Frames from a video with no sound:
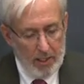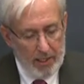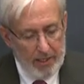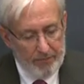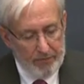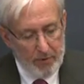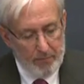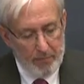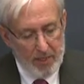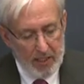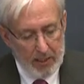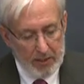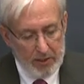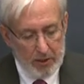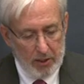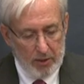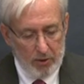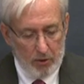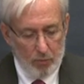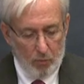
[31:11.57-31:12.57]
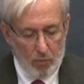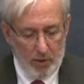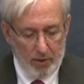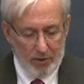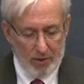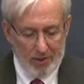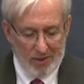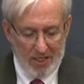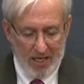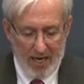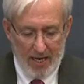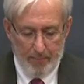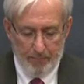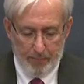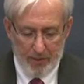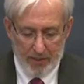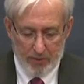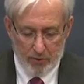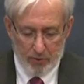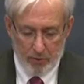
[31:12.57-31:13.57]
If the militants want to tap
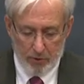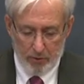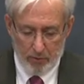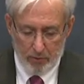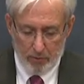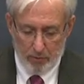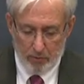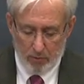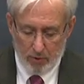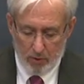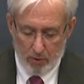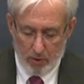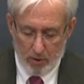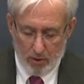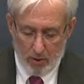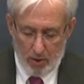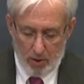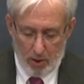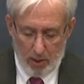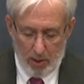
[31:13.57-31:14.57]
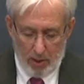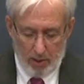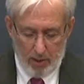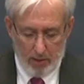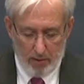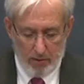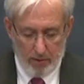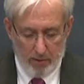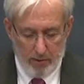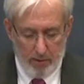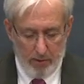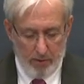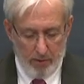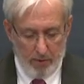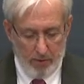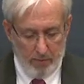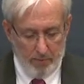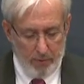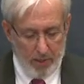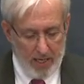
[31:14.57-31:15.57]
into uh,
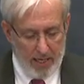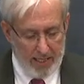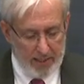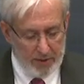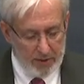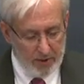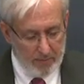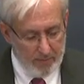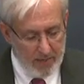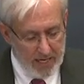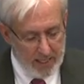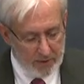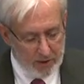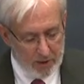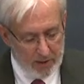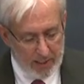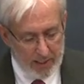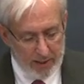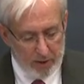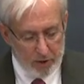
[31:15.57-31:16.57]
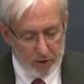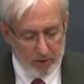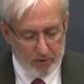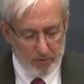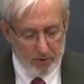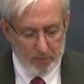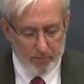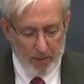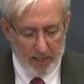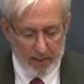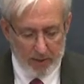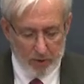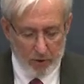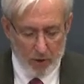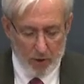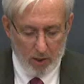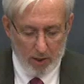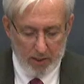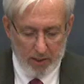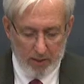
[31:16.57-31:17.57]
pious imaginations by
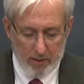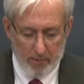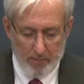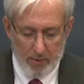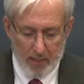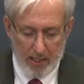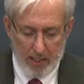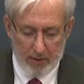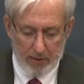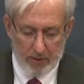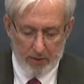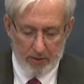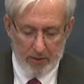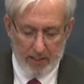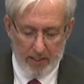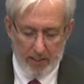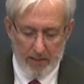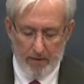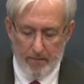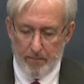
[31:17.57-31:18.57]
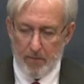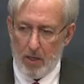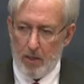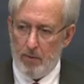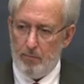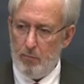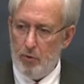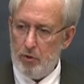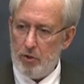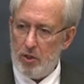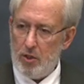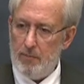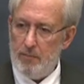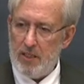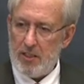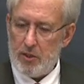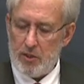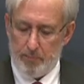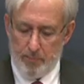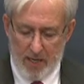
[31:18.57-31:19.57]
talking about the Muslim
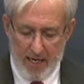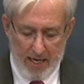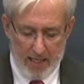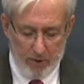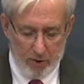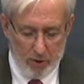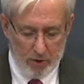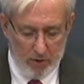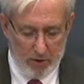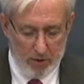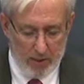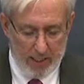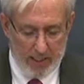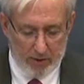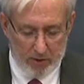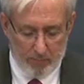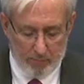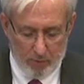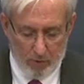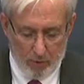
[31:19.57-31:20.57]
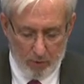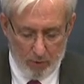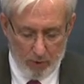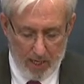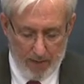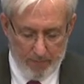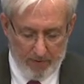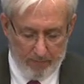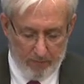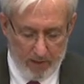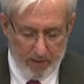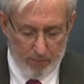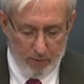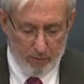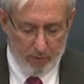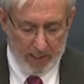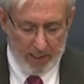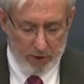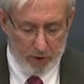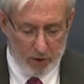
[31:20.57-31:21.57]
expansion as a program of
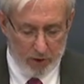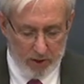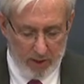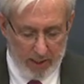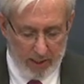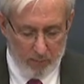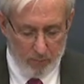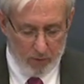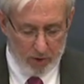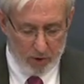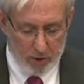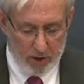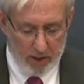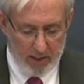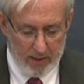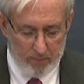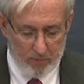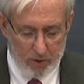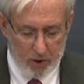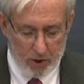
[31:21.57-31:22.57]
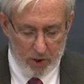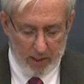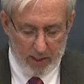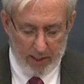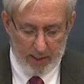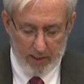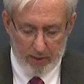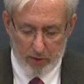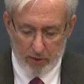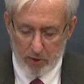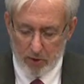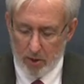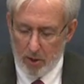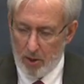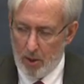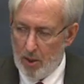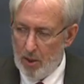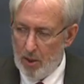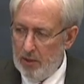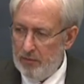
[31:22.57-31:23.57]
liberation and regime change,
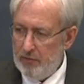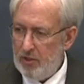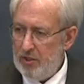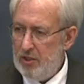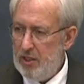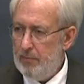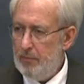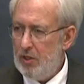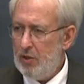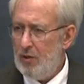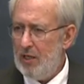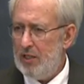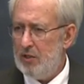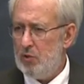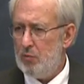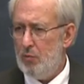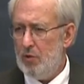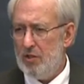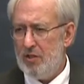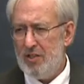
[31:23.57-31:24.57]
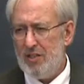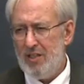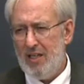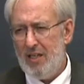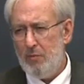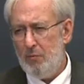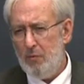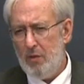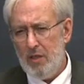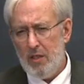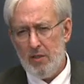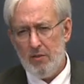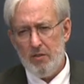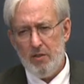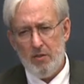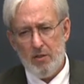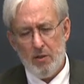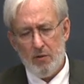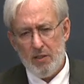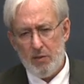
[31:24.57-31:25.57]
the Democrats want to say, well,
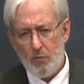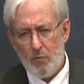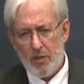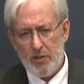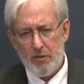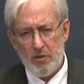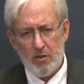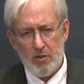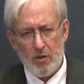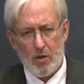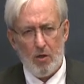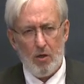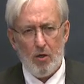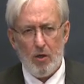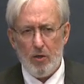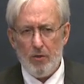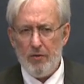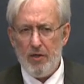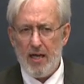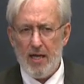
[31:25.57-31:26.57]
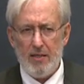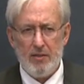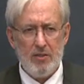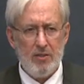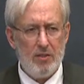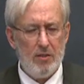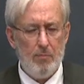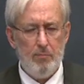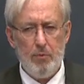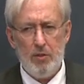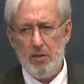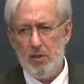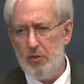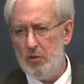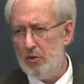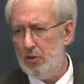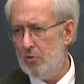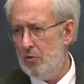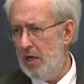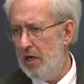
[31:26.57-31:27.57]
you know, it wasn't all that simple and
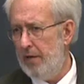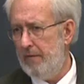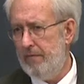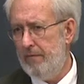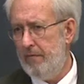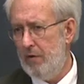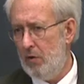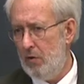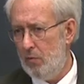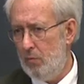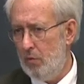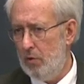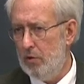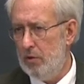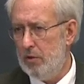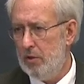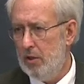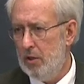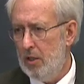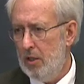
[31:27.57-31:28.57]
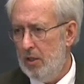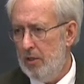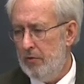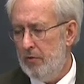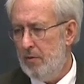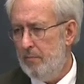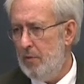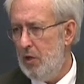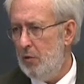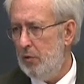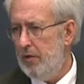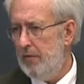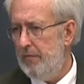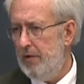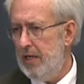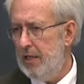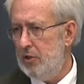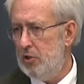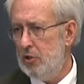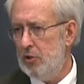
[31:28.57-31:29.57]
straightforward. The
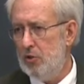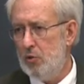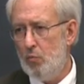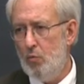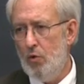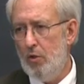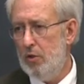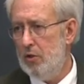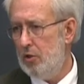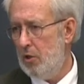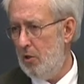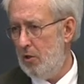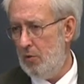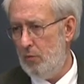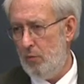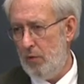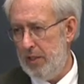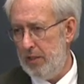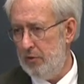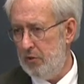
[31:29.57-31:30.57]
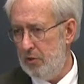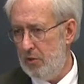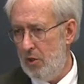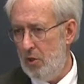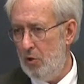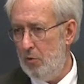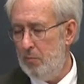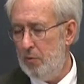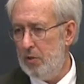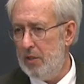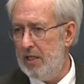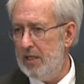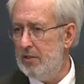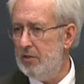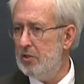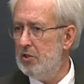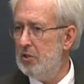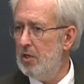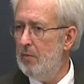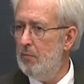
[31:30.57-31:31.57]
motivations weren't always noble, and
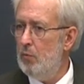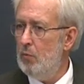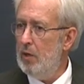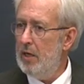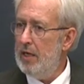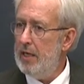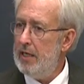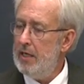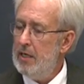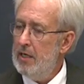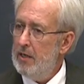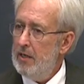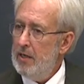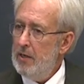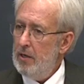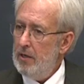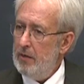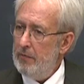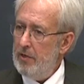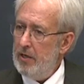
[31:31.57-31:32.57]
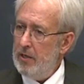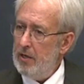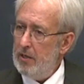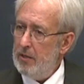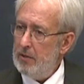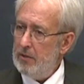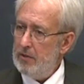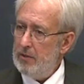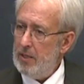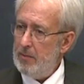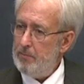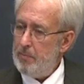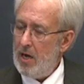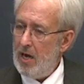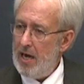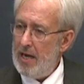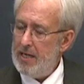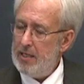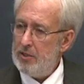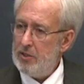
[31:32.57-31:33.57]
in some way, the, the
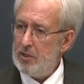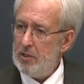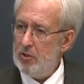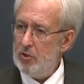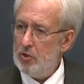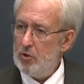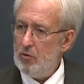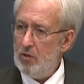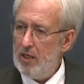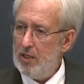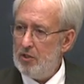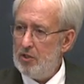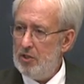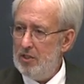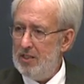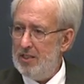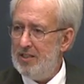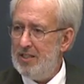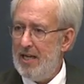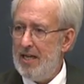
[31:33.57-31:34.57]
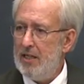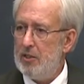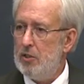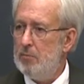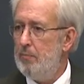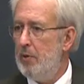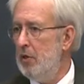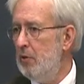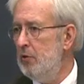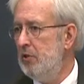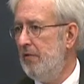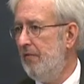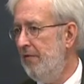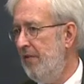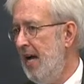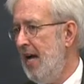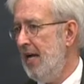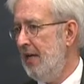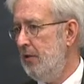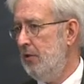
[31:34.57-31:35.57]
pious construction is ex post
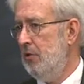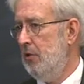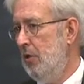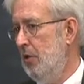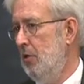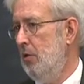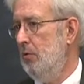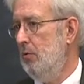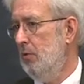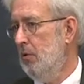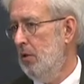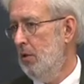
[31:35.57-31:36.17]
facto.